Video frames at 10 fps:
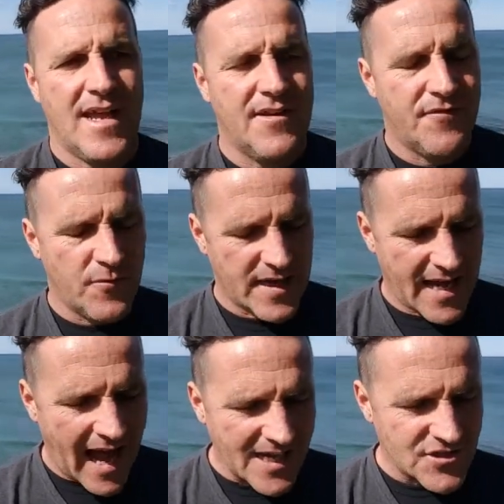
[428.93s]
And if we
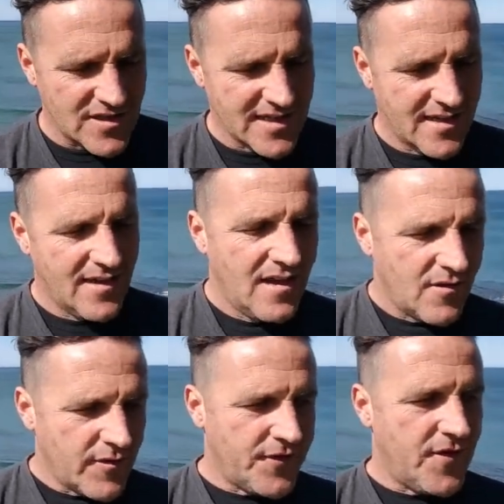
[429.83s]
can actually
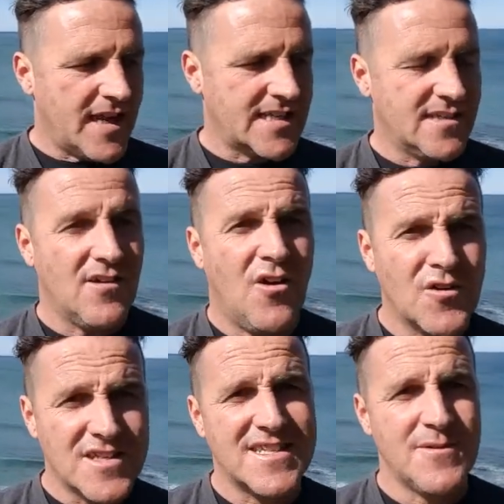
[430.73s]
reflect
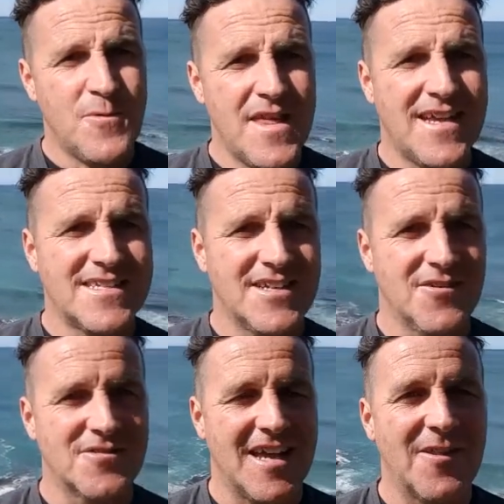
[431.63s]
honestly with ourselves,